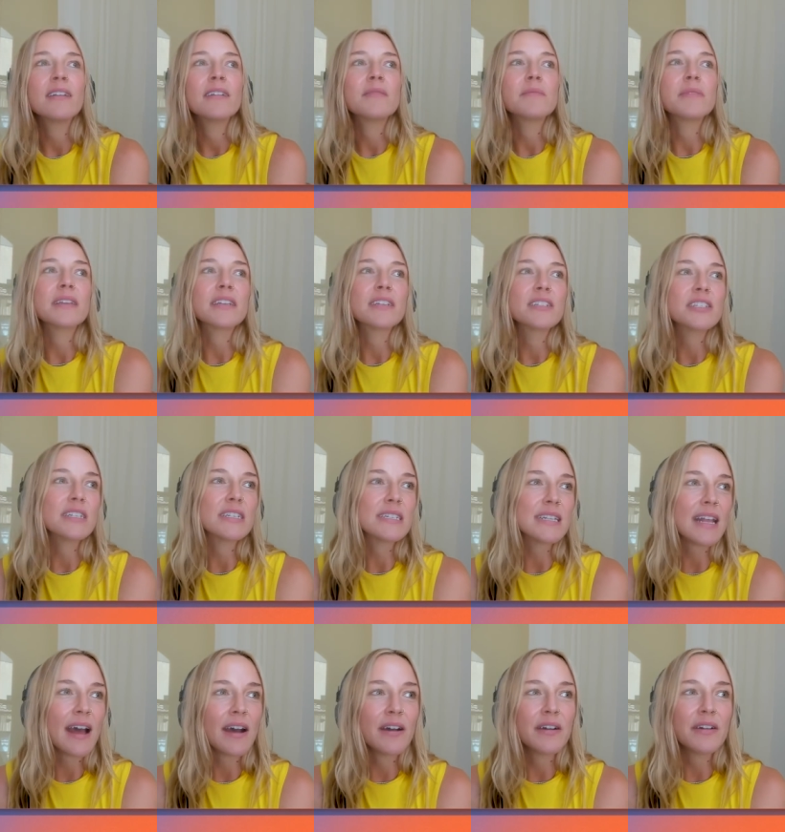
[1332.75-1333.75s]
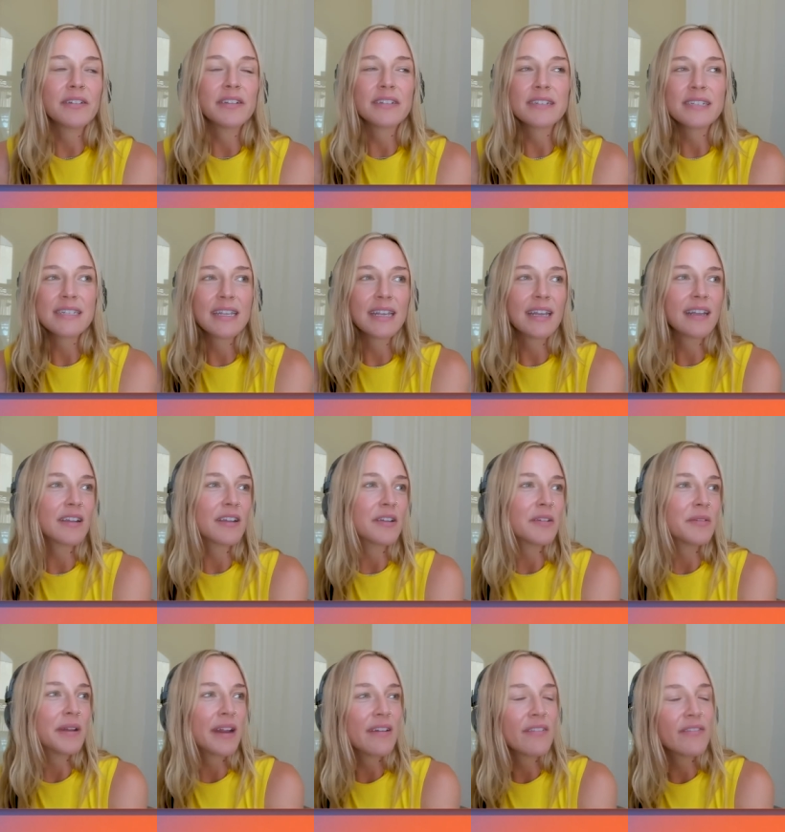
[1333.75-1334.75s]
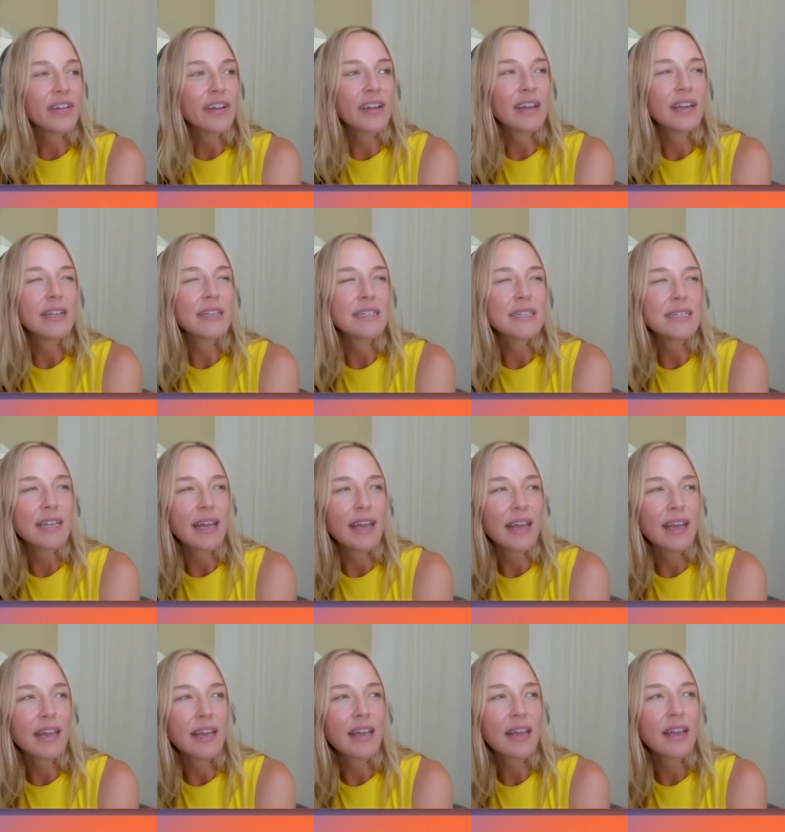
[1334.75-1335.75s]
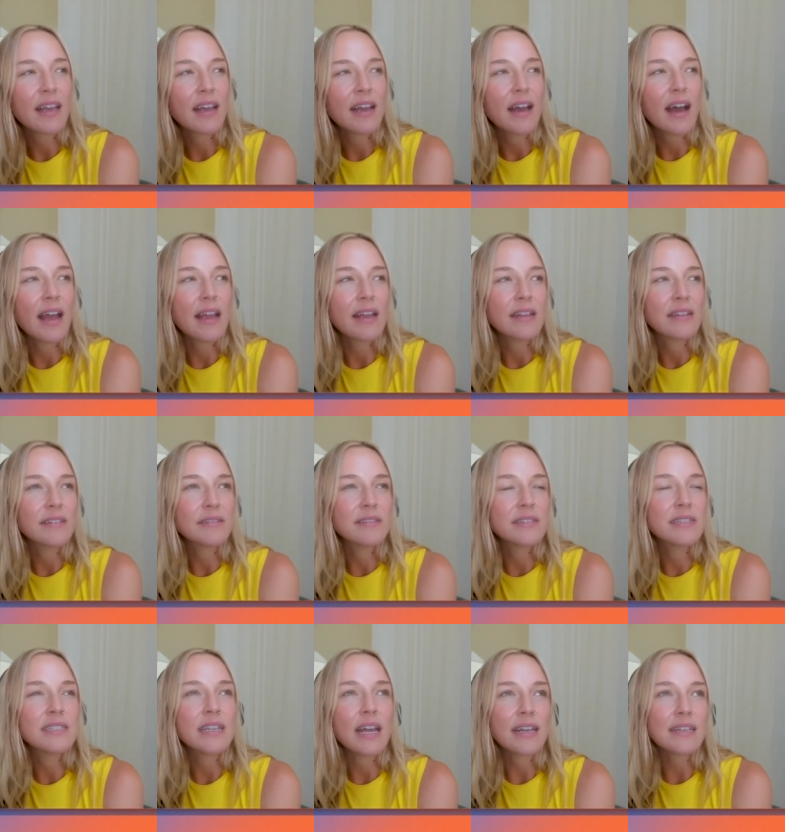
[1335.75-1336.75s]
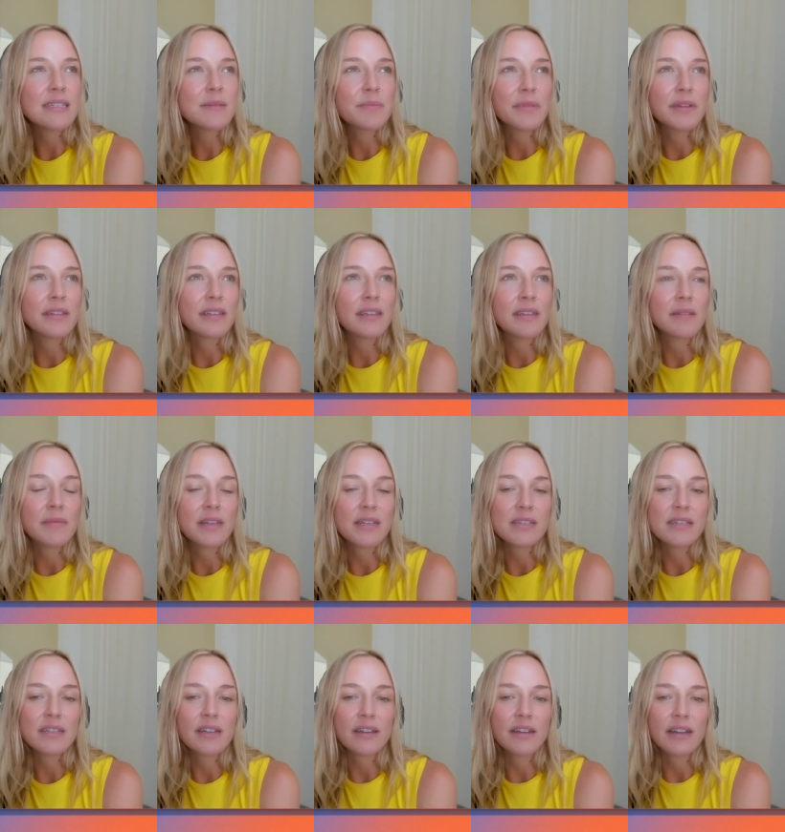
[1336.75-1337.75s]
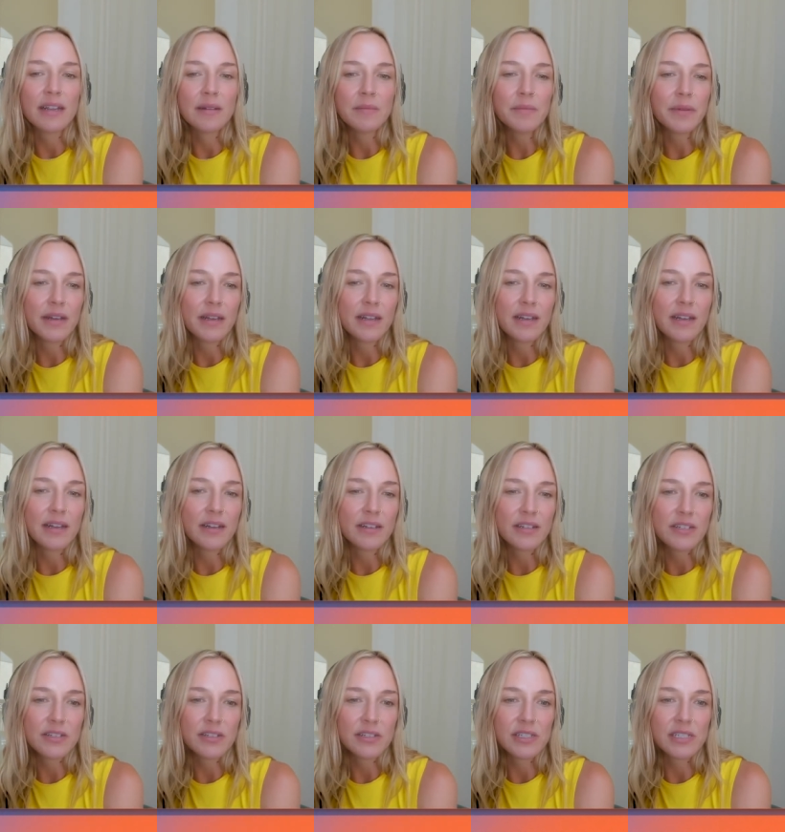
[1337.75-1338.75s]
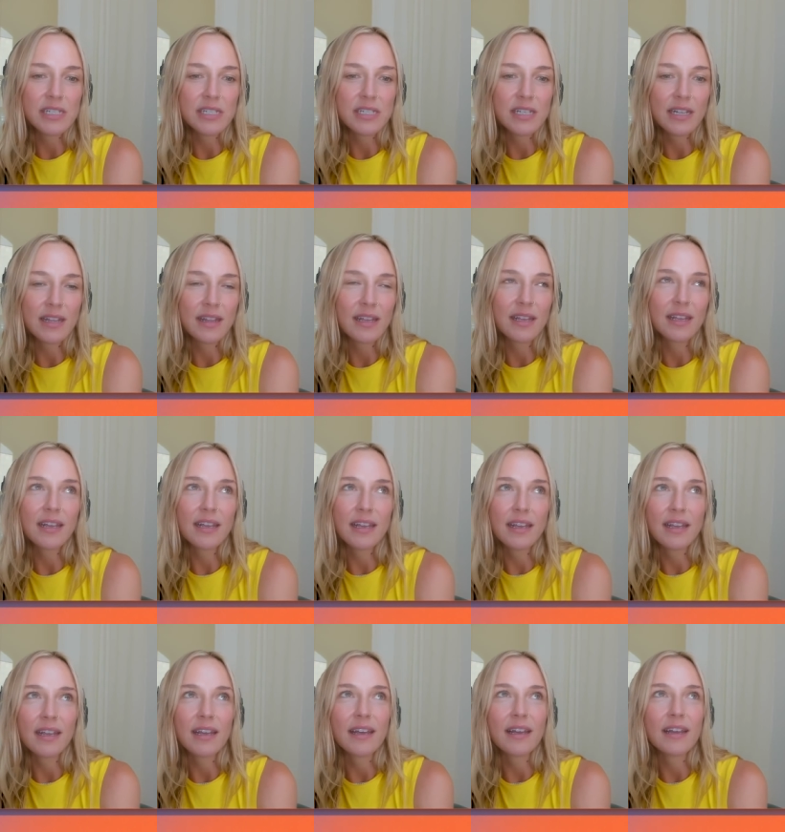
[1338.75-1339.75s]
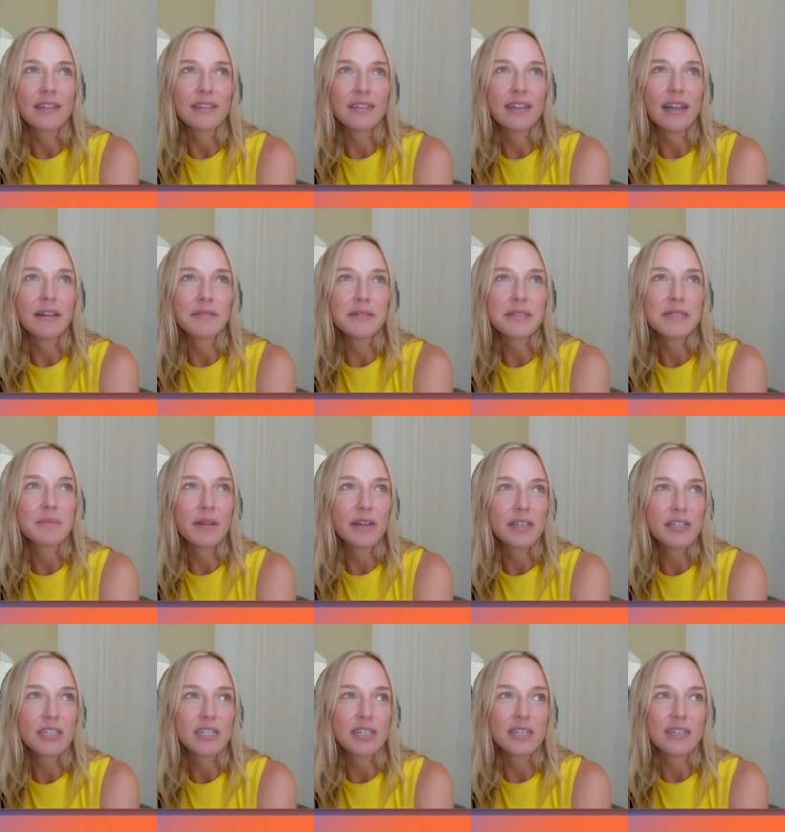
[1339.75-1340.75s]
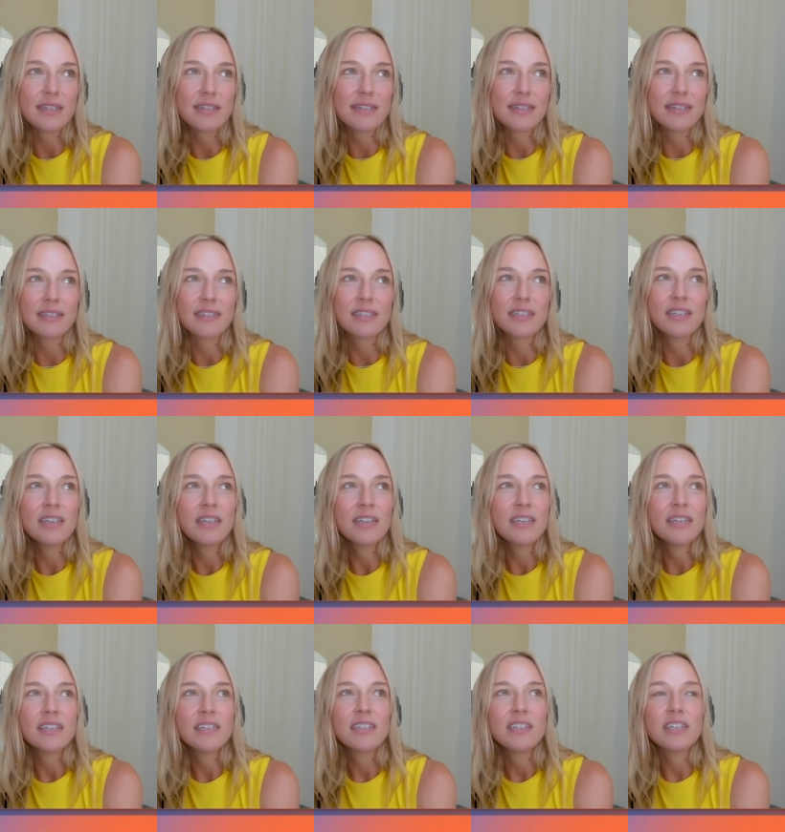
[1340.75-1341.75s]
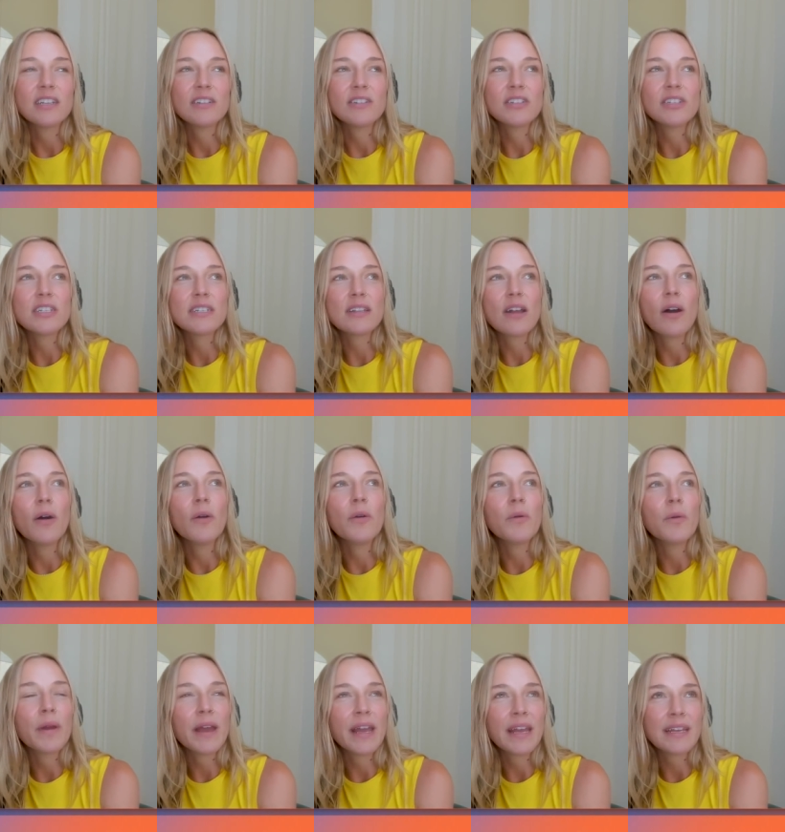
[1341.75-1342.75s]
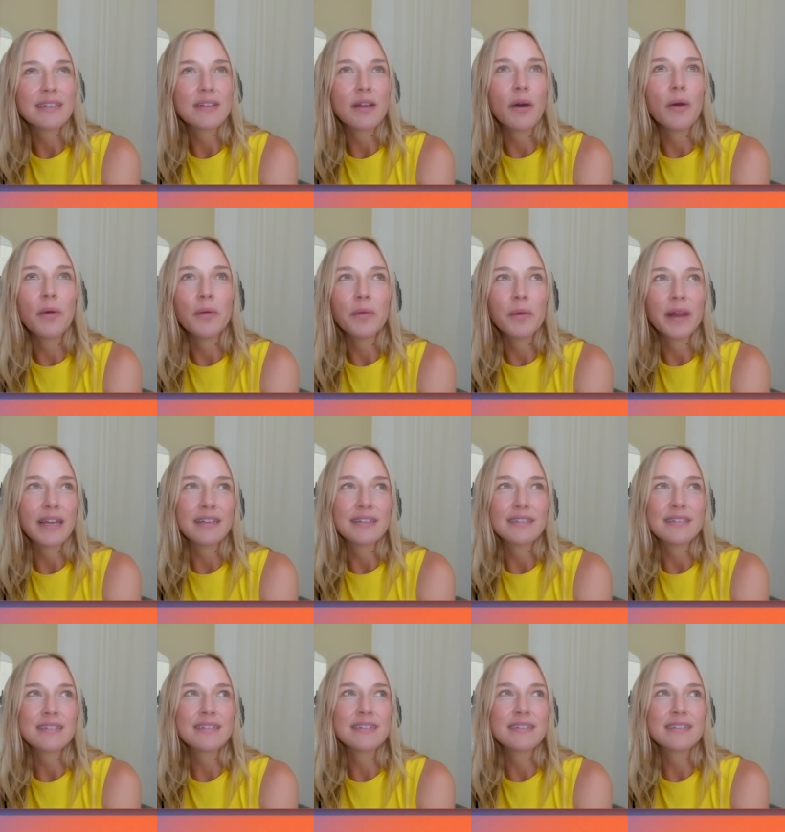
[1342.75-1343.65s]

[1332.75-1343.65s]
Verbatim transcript: because she's out or sick or whatever, it's like I desperately miss her input and her strategic thinking and how smart she is. And, you know, she's always, always